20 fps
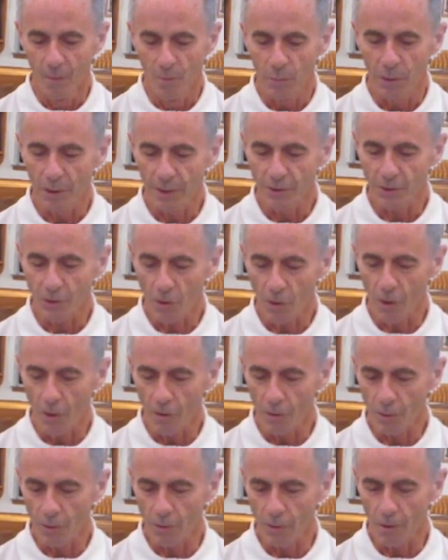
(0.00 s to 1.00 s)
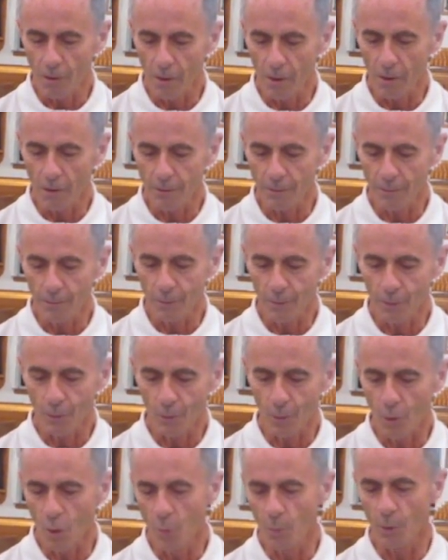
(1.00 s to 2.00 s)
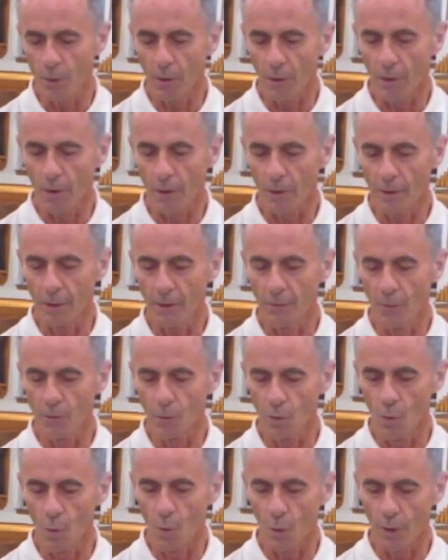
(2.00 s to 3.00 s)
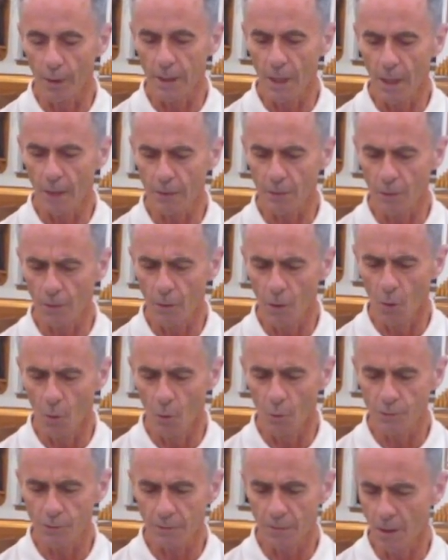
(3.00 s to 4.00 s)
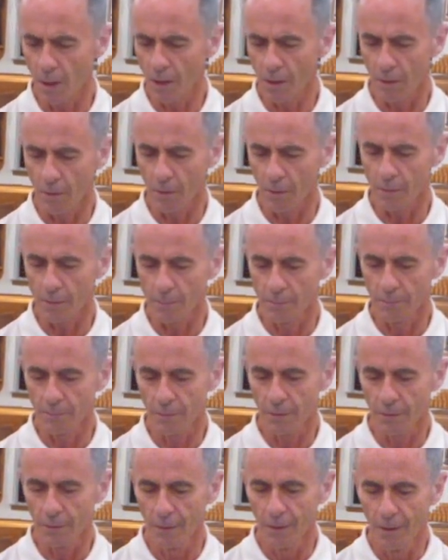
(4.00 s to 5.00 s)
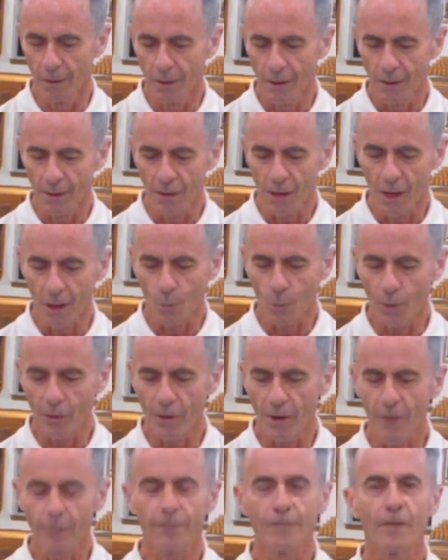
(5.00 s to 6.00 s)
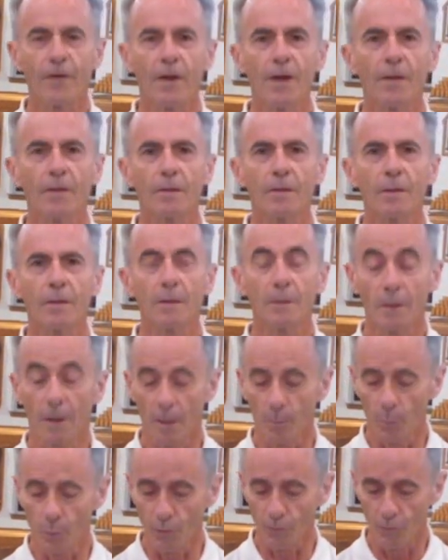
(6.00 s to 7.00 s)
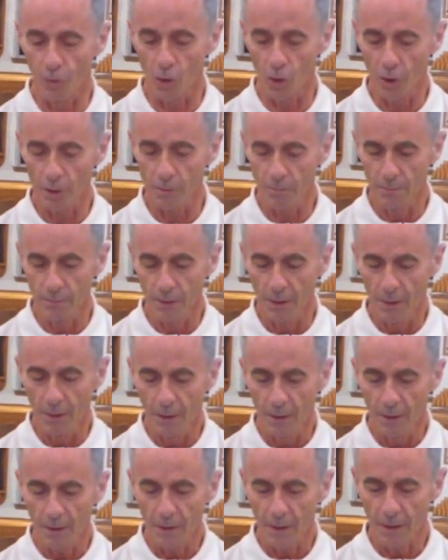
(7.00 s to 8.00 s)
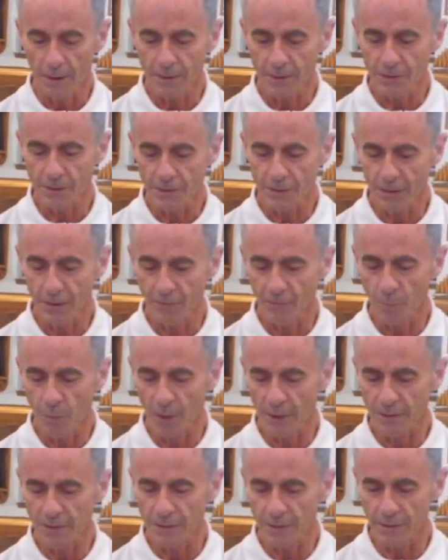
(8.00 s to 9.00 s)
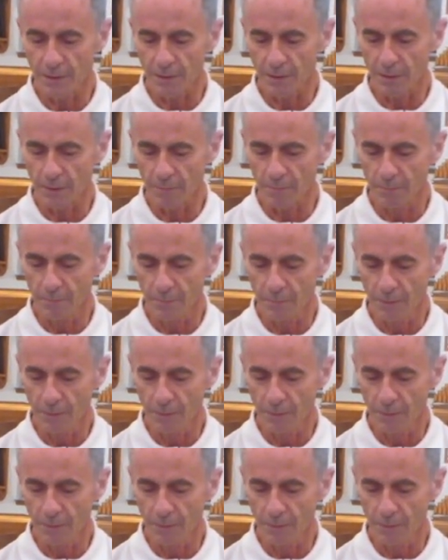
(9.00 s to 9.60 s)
Place all your heart, your open heart, in the Lord, not closed, not hardened, not without faith, not perverted, not deceived by sin.